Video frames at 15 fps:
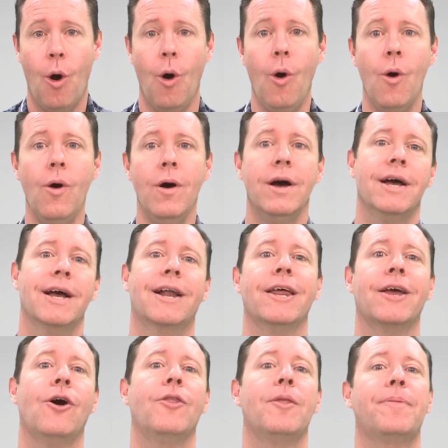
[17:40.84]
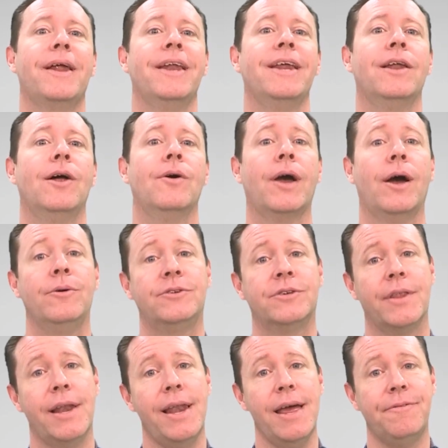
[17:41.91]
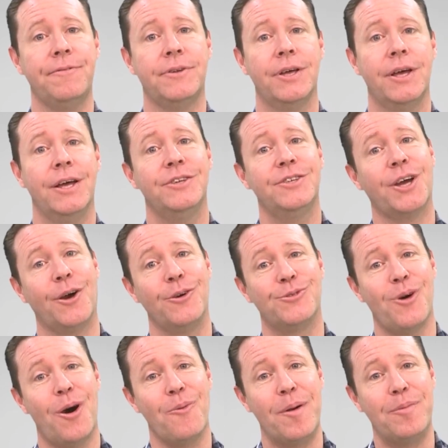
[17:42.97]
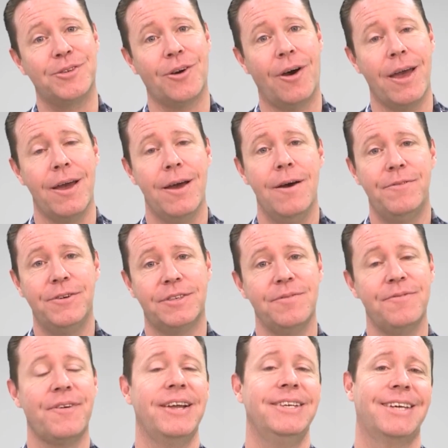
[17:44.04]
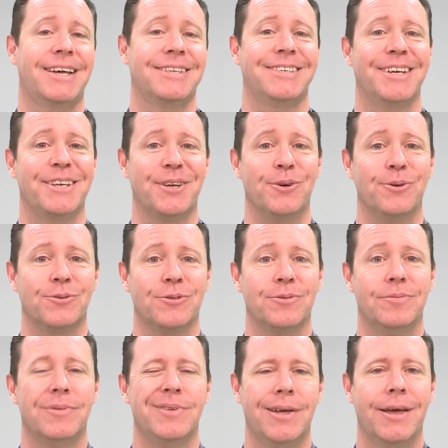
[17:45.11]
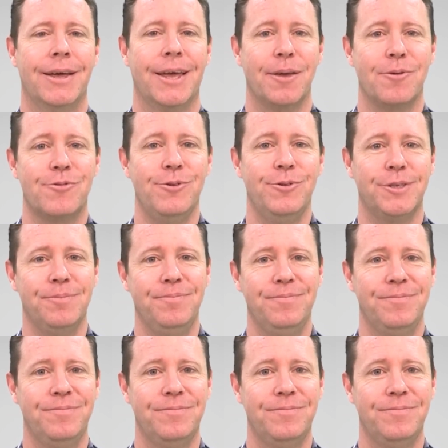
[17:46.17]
Or click on the Planet logo to the left to go to our website for some fantastic deals. Keep cruising.